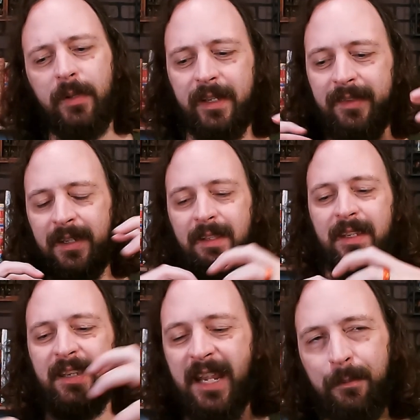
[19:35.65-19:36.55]
like the
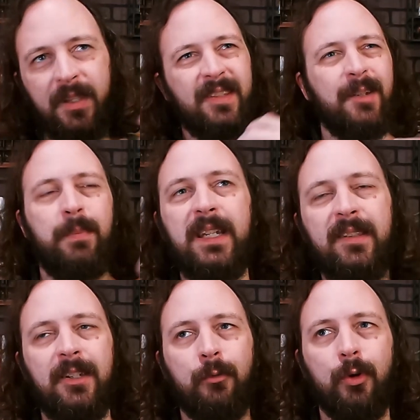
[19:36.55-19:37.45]
nameless
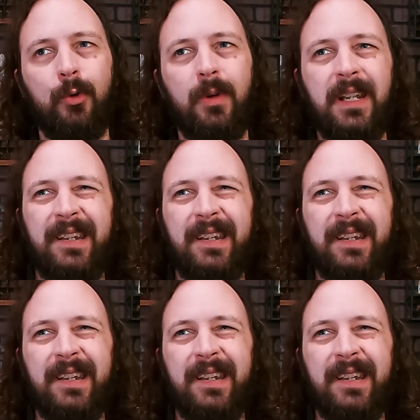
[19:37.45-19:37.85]
NPC crew?